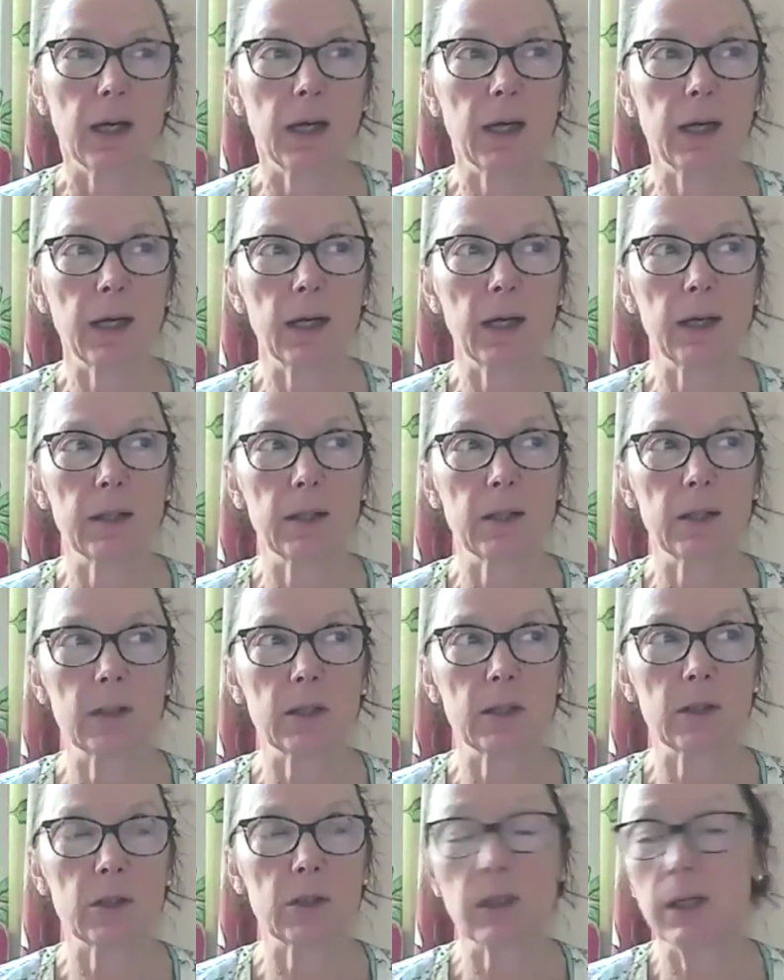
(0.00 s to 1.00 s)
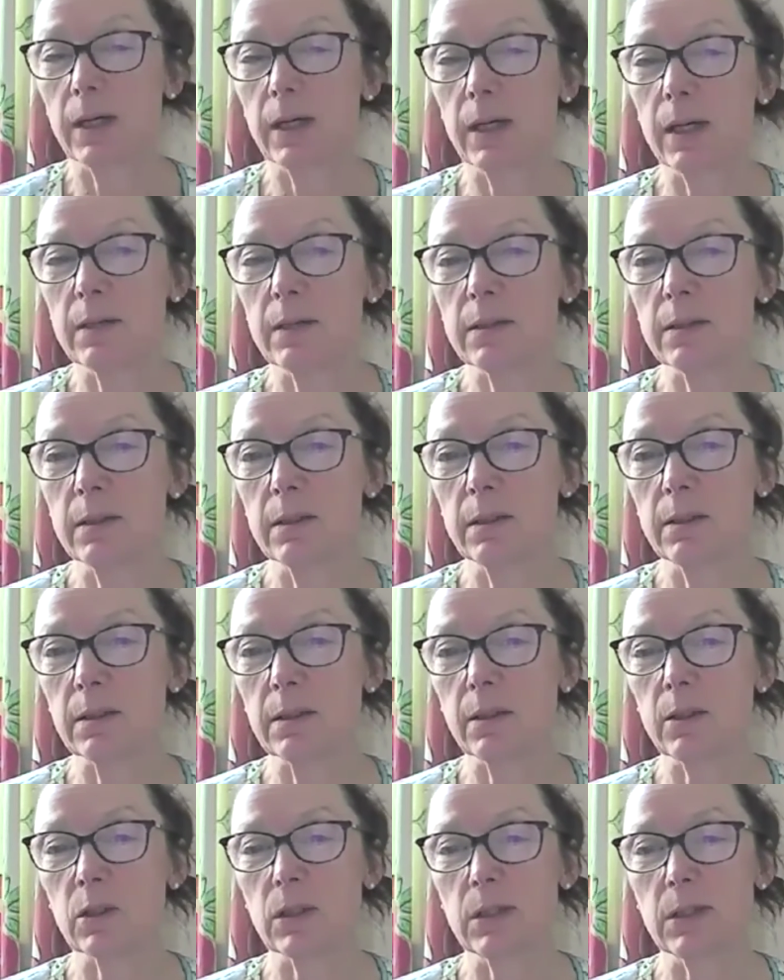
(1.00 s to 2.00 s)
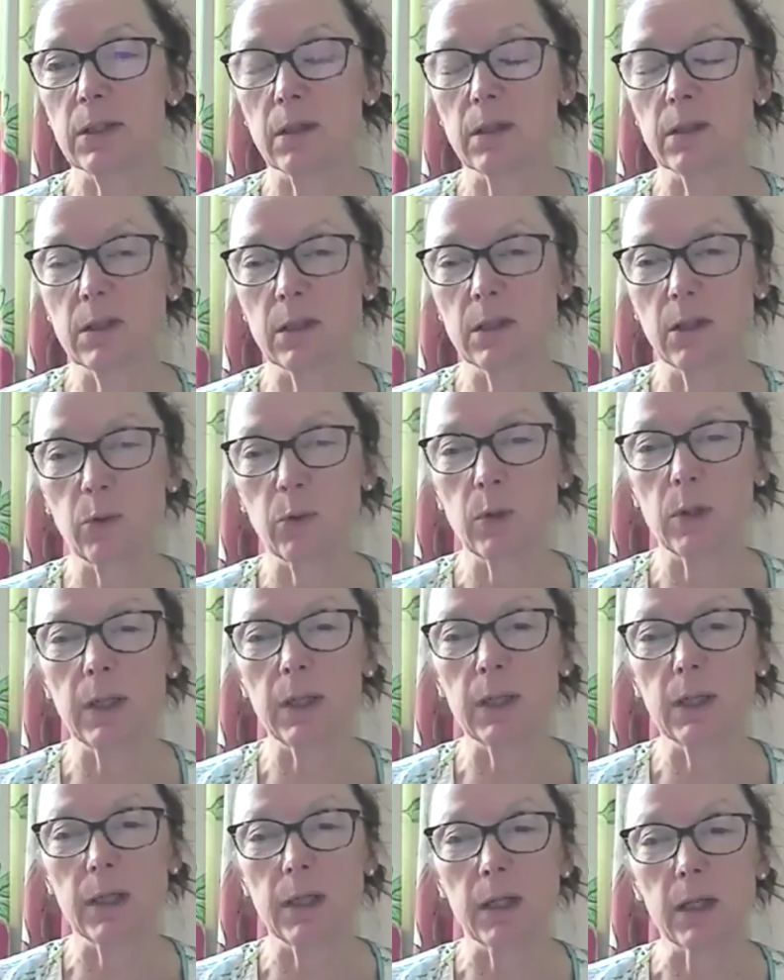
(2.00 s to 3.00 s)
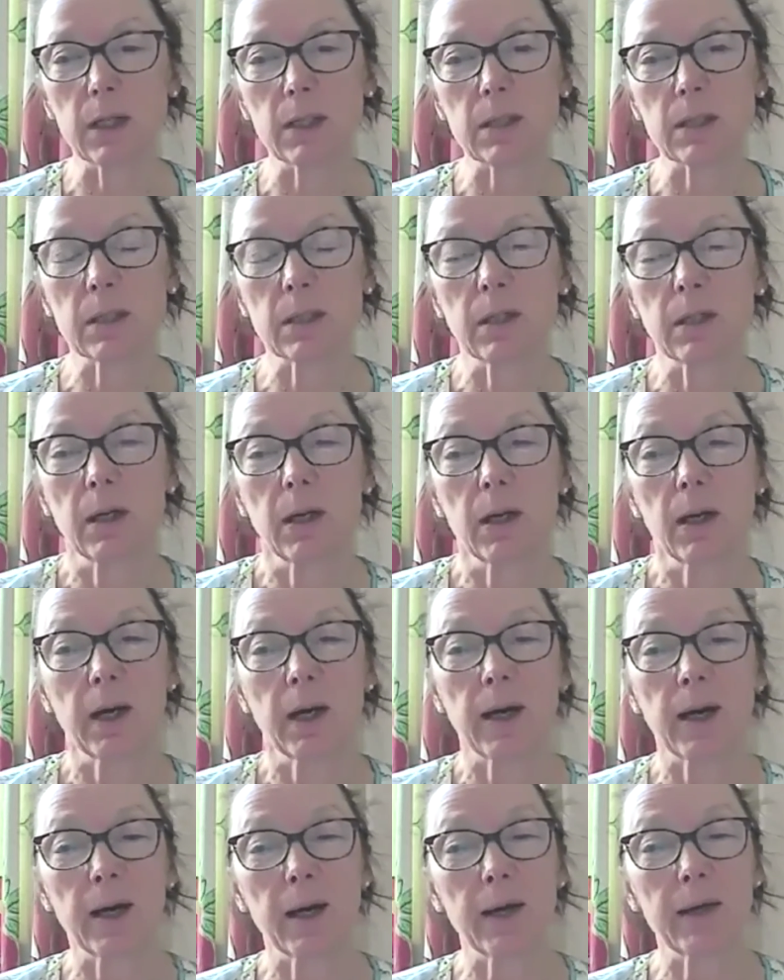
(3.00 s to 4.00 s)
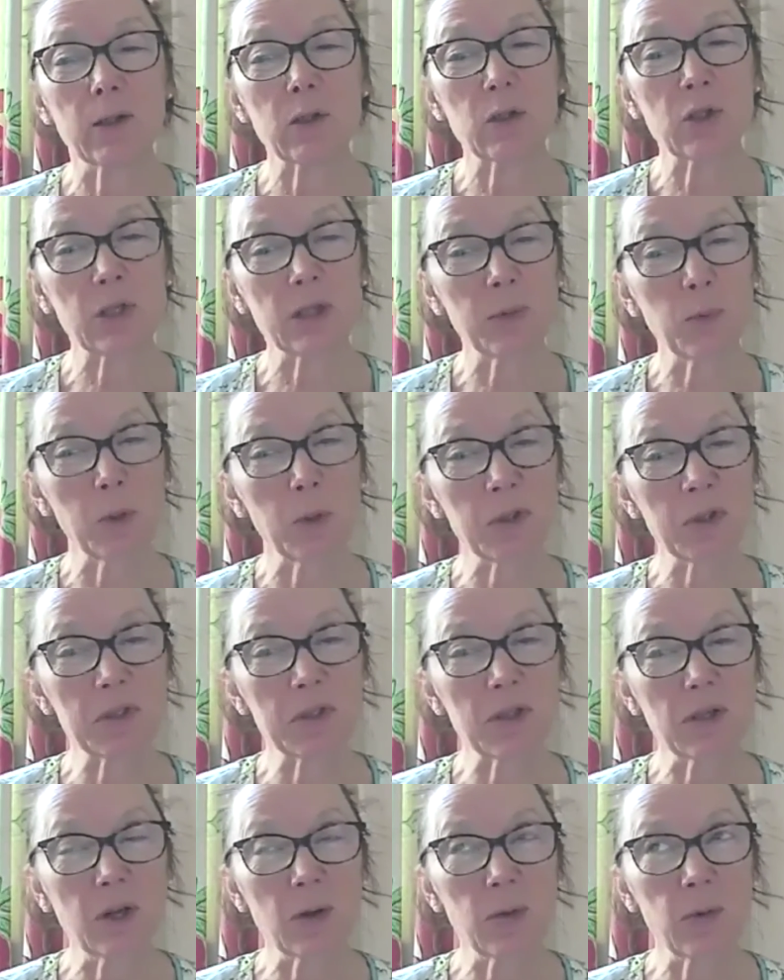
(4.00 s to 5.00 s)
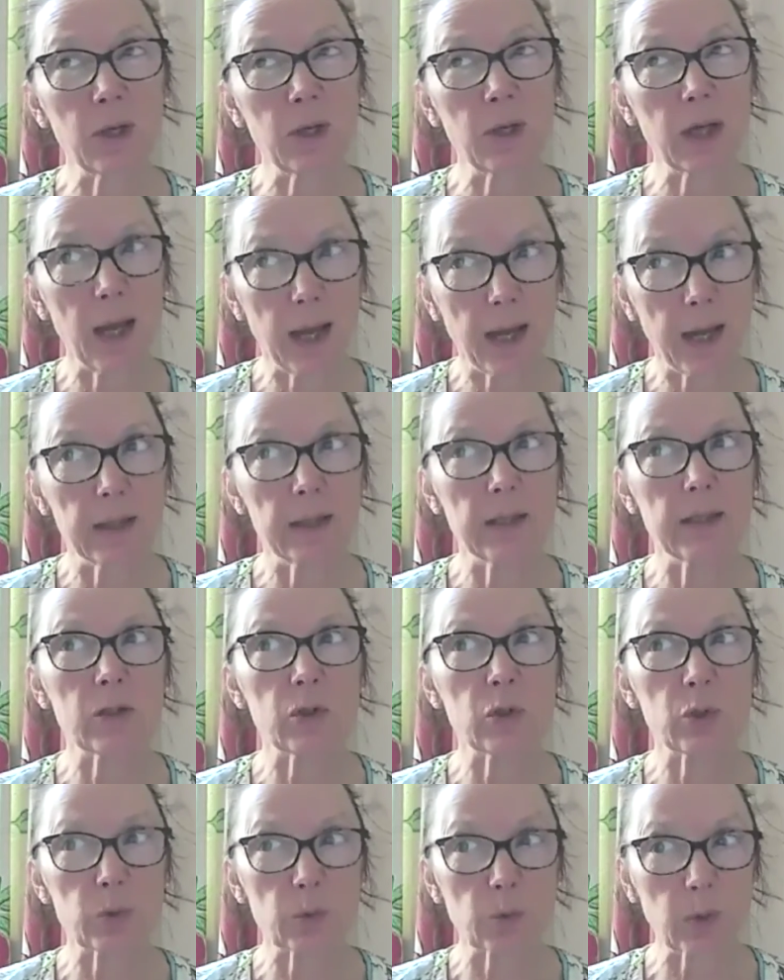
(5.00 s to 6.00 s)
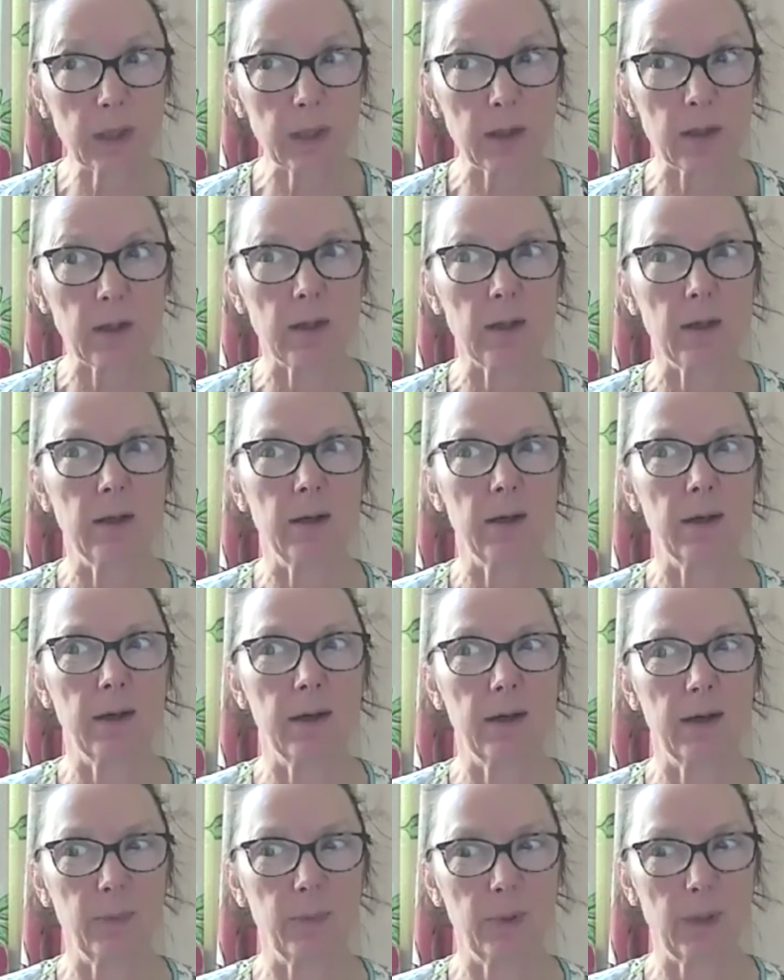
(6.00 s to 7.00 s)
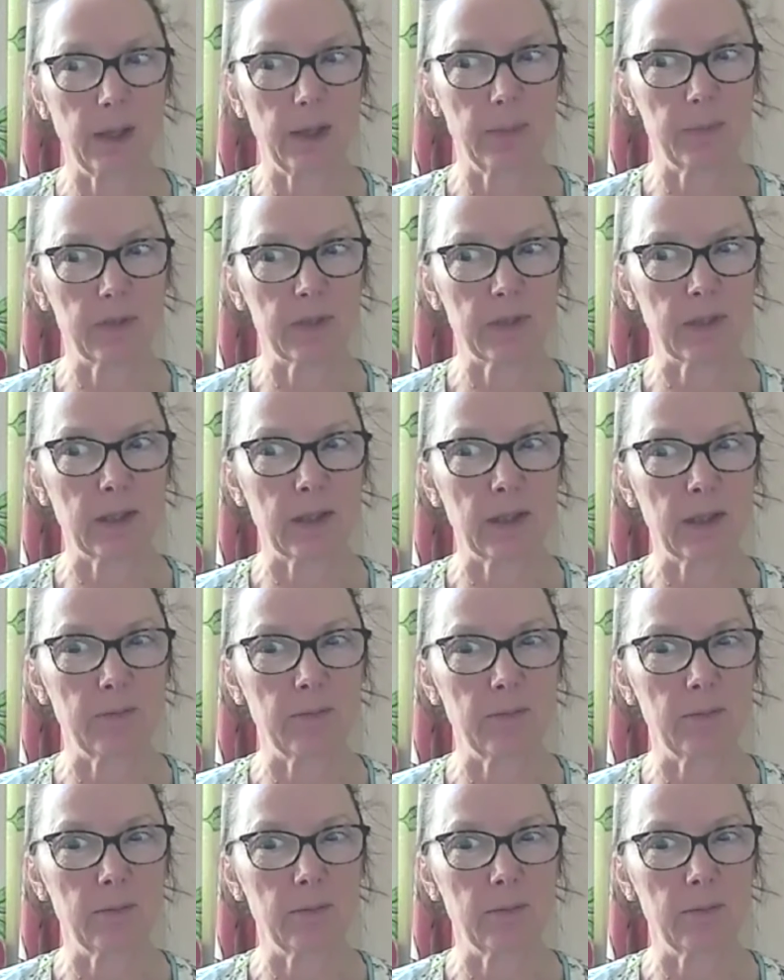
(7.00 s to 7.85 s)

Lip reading: and she hasn't actually done TRE yet. She wants to know, can it trigger epilepsy?